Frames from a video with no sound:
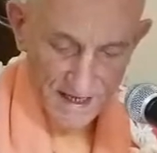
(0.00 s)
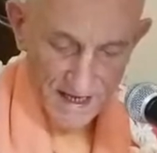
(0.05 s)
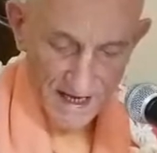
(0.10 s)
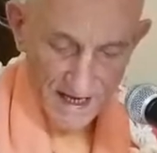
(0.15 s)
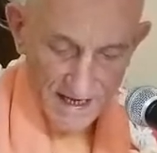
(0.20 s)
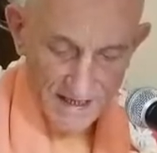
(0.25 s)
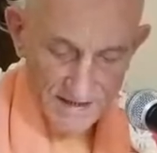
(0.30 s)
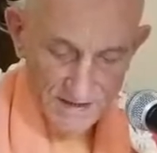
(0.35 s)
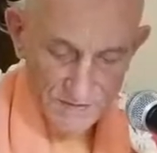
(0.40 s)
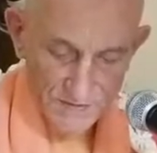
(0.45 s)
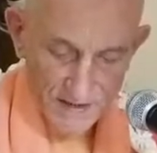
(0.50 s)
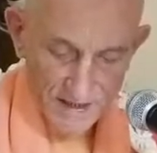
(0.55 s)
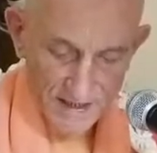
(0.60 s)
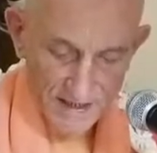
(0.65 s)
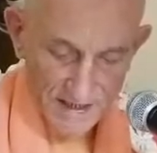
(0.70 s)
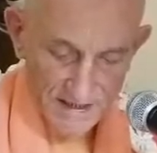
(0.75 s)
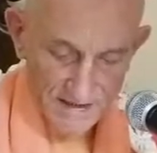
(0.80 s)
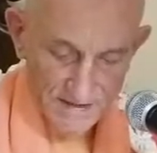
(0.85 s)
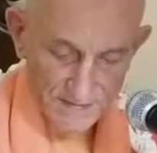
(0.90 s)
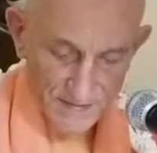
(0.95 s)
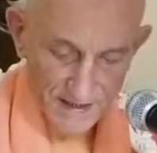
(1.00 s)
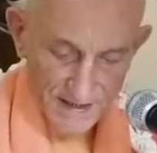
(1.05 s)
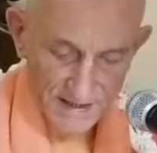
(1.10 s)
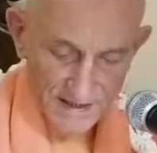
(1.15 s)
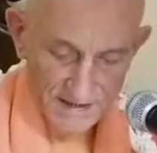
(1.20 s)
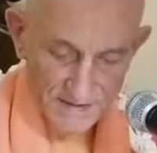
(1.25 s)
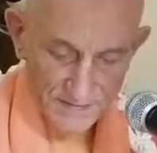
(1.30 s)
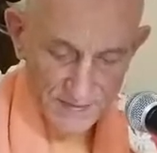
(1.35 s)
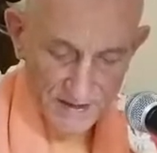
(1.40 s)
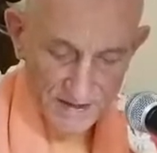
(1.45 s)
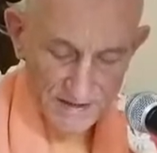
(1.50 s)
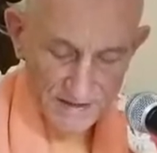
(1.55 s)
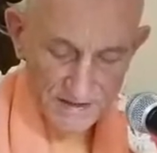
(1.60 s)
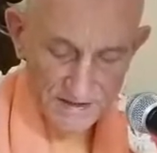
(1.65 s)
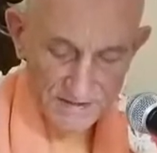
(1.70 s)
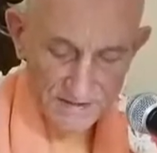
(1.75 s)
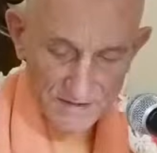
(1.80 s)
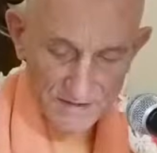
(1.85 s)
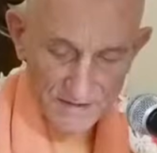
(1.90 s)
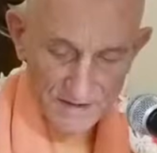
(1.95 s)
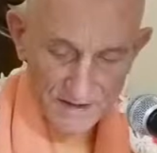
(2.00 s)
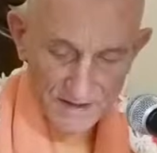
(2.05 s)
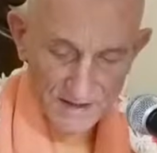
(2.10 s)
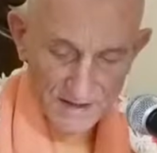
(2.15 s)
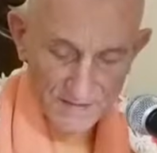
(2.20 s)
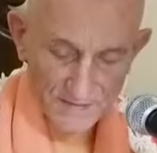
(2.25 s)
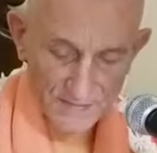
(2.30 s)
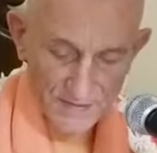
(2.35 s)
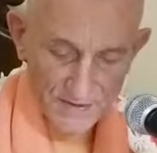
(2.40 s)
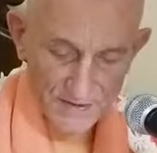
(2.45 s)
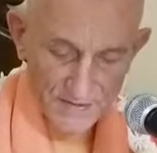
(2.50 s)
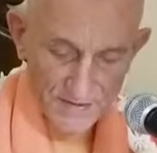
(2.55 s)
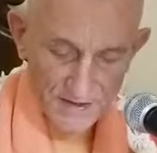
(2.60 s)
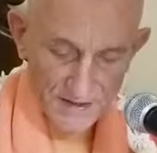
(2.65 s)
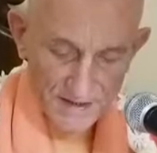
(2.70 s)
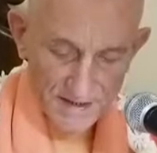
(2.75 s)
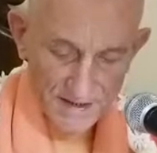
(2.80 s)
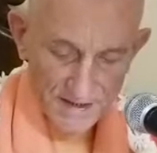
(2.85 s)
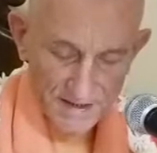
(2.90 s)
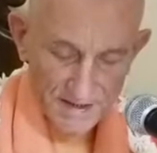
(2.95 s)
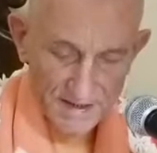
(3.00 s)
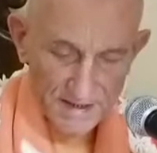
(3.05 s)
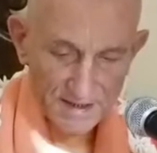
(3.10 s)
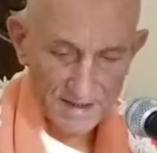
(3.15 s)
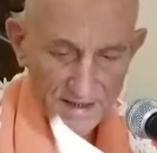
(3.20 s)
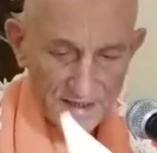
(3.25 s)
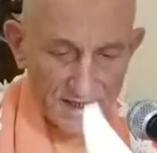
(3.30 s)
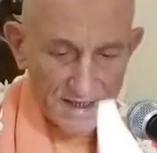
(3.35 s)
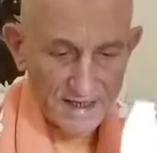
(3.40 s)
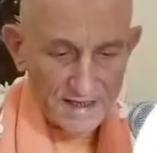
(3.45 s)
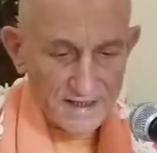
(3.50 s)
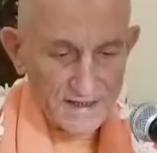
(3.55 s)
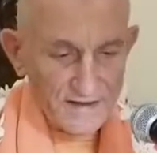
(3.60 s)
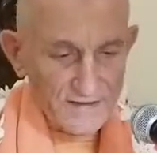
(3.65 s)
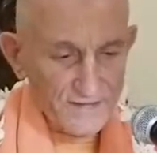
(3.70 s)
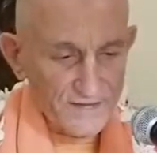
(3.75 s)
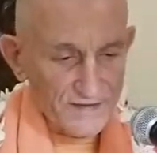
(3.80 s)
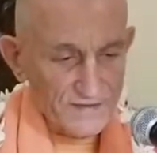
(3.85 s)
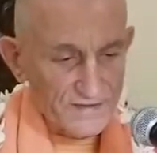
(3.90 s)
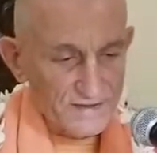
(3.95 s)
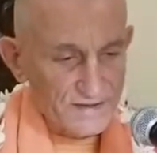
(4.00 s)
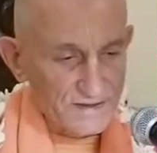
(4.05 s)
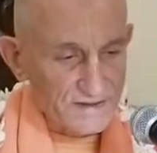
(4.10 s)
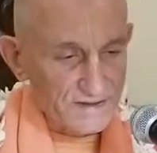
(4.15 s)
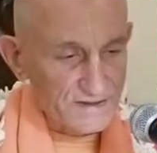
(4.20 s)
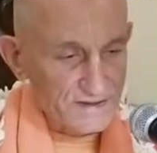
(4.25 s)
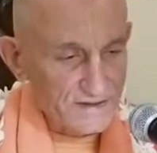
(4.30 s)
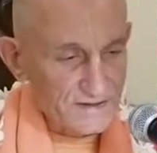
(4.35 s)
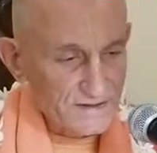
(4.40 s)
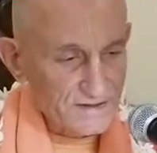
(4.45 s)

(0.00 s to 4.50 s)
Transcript: as well as by his personal beauty and influence.